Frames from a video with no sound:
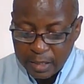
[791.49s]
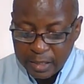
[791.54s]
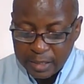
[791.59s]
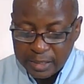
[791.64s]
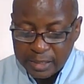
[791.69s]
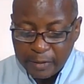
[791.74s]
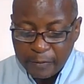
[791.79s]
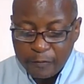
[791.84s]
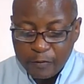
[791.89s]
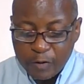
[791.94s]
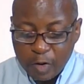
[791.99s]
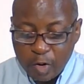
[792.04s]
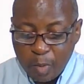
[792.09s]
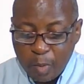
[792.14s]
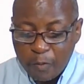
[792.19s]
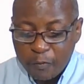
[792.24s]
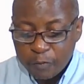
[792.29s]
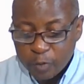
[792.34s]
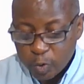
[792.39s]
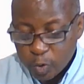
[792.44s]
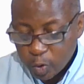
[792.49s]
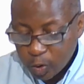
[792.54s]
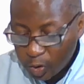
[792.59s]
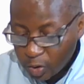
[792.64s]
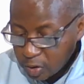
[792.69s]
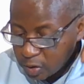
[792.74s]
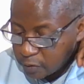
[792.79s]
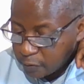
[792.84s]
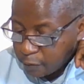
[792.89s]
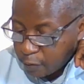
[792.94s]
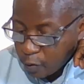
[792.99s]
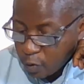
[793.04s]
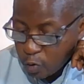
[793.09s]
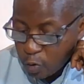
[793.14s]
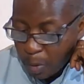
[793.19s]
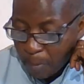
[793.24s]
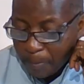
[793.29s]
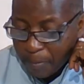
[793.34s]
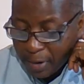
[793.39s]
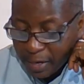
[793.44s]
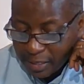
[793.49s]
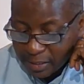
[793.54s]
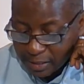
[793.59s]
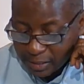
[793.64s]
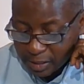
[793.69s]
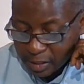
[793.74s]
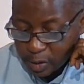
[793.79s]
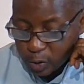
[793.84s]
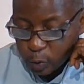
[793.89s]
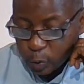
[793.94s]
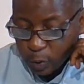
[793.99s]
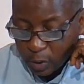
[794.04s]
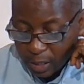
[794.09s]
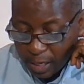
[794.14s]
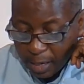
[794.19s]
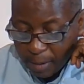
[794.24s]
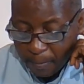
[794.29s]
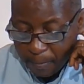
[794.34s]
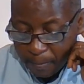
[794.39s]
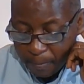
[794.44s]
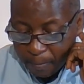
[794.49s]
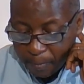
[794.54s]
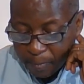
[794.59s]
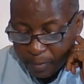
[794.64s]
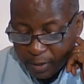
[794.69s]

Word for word: It's a freedom of choice for your blessing to come.